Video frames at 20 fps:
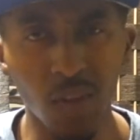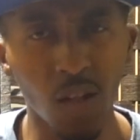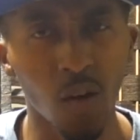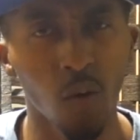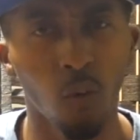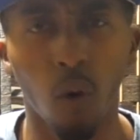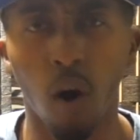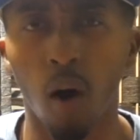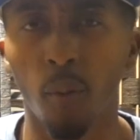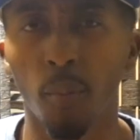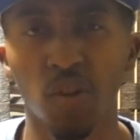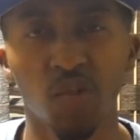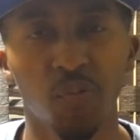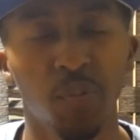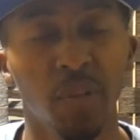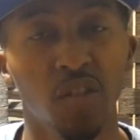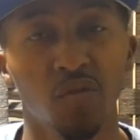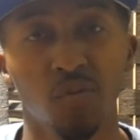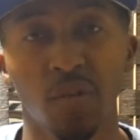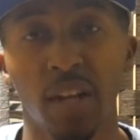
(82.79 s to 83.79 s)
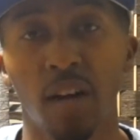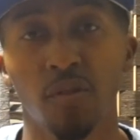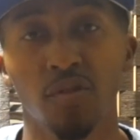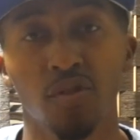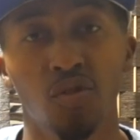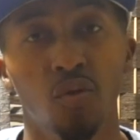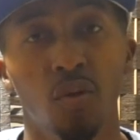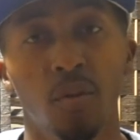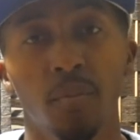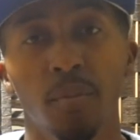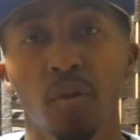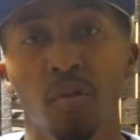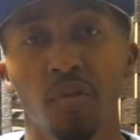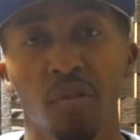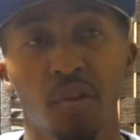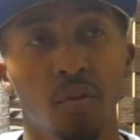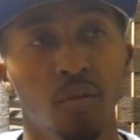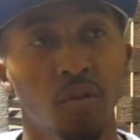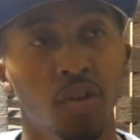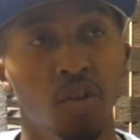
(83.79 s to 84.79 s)
Walmart speakers when I was doing music,
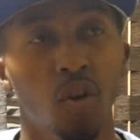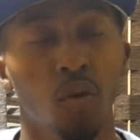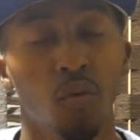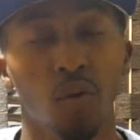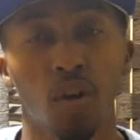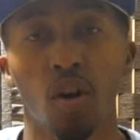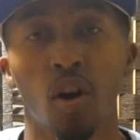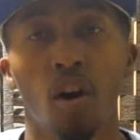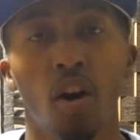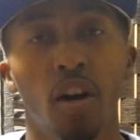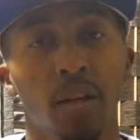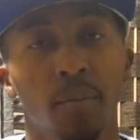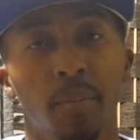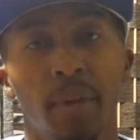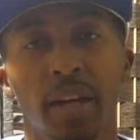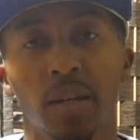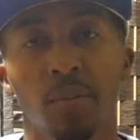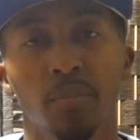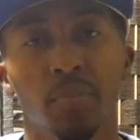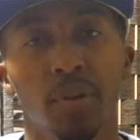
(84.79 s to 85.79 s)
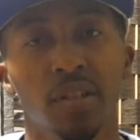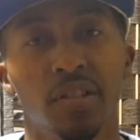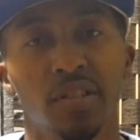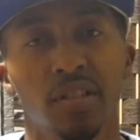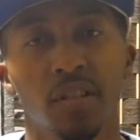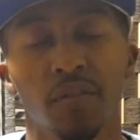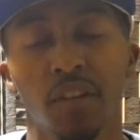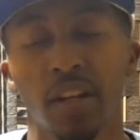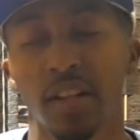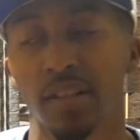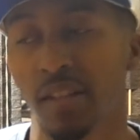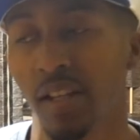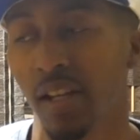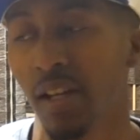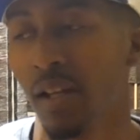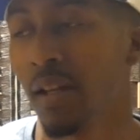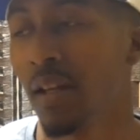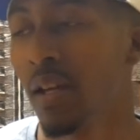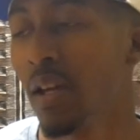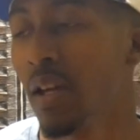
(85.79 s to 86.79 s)
you know, recording, making beats, stuff like
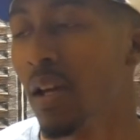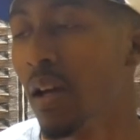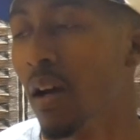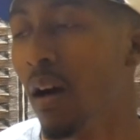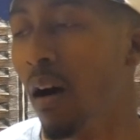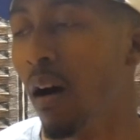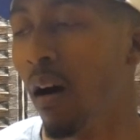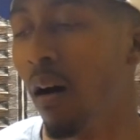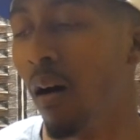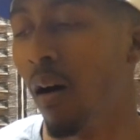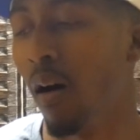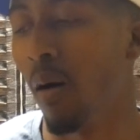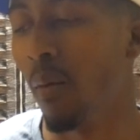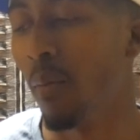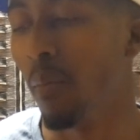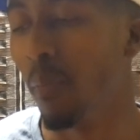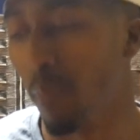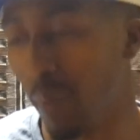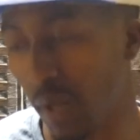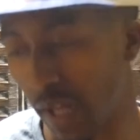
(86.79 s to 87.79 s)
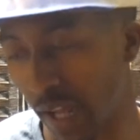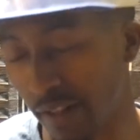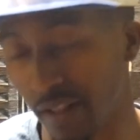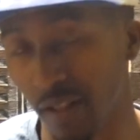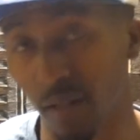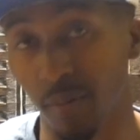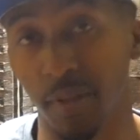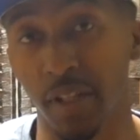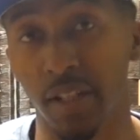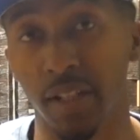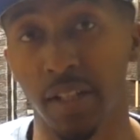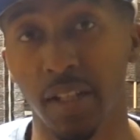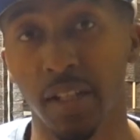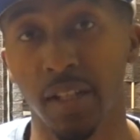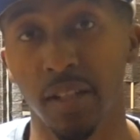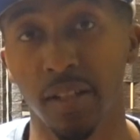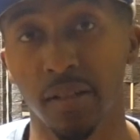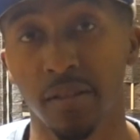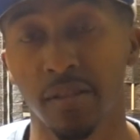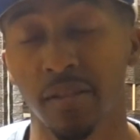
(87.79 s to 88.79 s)
that. But I ended up getting
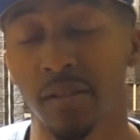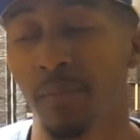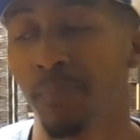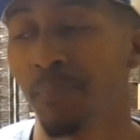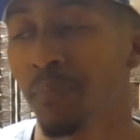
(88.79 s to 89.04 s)
these.